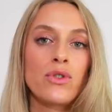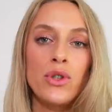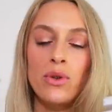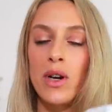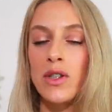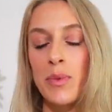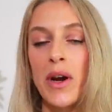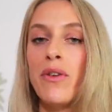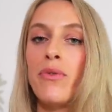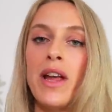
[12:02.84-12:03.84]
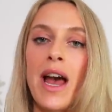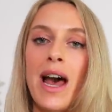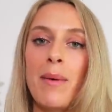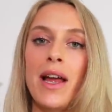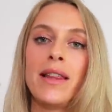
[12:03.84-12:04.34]
do a spray of
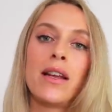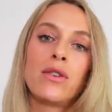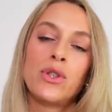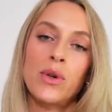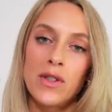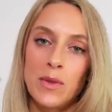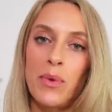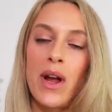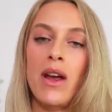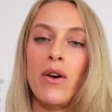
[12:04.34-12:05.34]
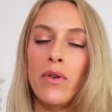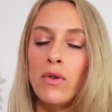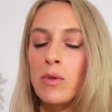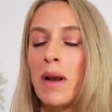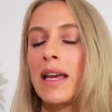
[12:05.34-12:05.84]
Rehab, and then I'll do a spray of
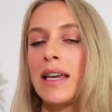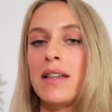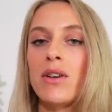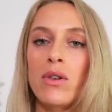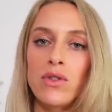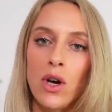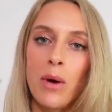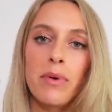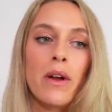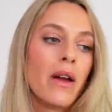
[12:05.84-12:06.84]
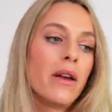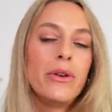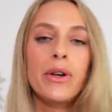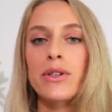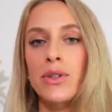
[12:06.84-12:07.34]
Rouge Malakite on top.
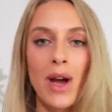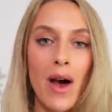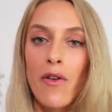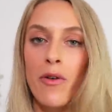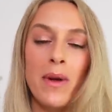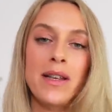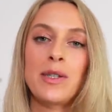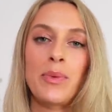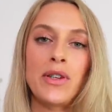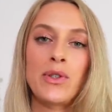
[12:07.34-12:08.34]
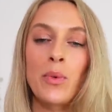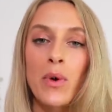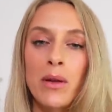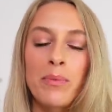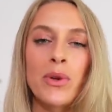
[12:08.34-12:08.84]
You can do however many sprays you
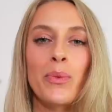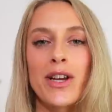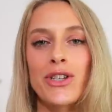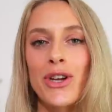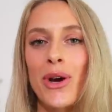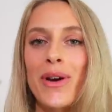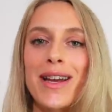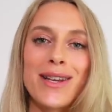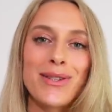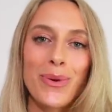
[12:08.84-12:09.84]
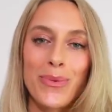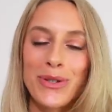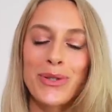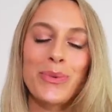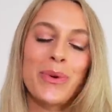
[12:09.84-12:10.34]
want, but the ratio is one
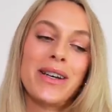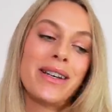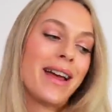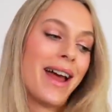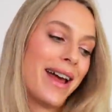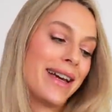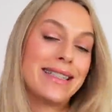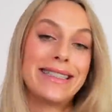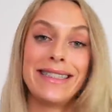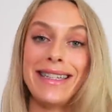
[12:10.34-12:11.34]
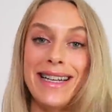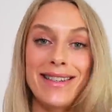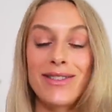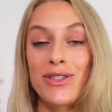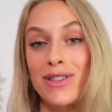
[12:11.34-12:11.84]
to one, and
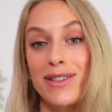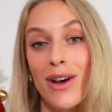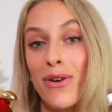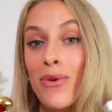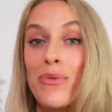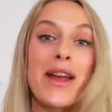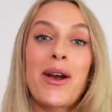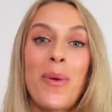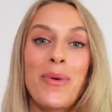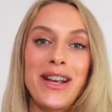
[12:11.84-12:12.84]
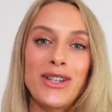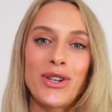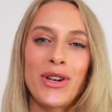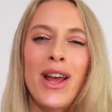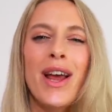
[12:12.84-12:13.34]
it's just a great
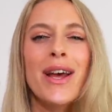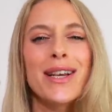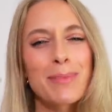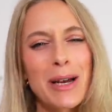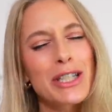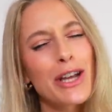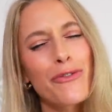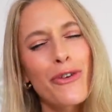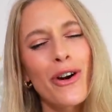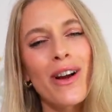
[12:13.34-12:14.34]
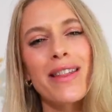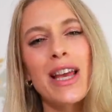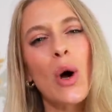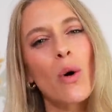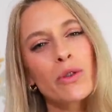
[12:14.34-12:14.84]
combination, especially for the
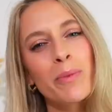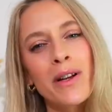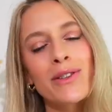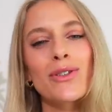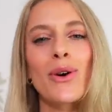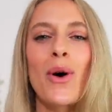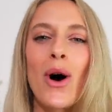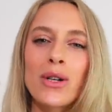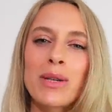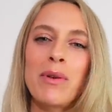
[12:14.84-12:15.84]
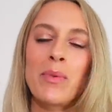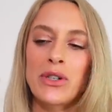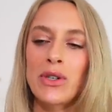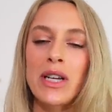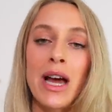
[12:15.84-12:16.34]
colder months, so autumn and
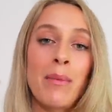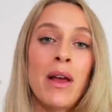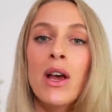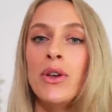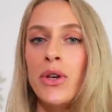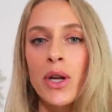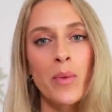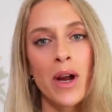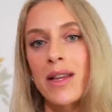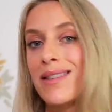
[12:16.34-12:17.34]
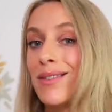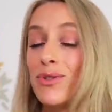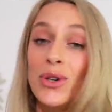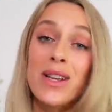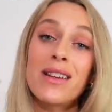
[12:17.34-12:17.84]
winter time. You can wear this
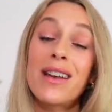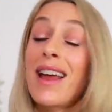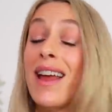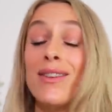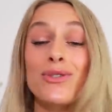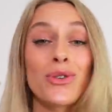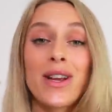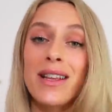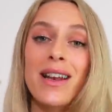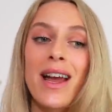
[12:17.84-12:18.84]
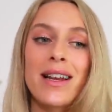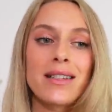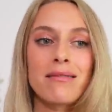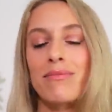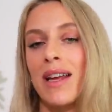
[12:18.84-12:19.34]
during the day, during the
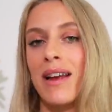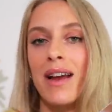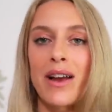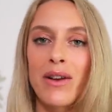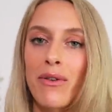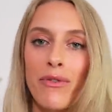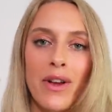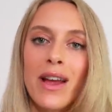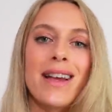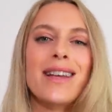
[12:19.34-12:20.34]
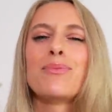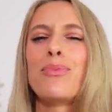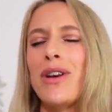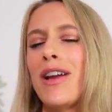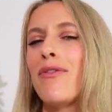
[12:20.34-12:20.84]
night. It kind of is
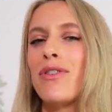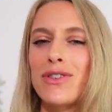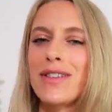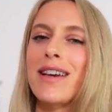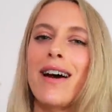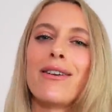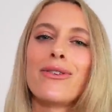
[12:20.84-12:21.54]
pretty a versatile